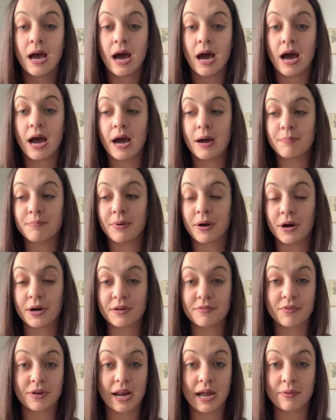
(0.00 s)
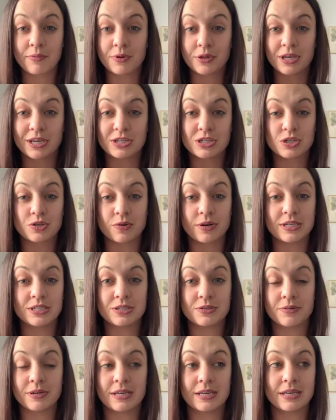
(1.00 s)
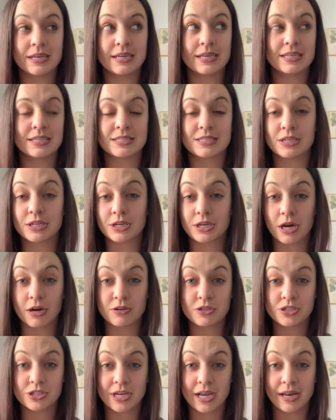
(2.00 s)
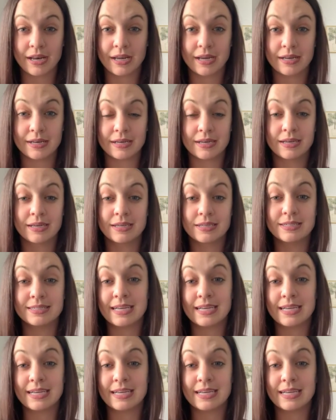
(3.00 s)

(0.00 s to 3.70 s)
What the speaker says: part of what I really enjoy doing is negotiating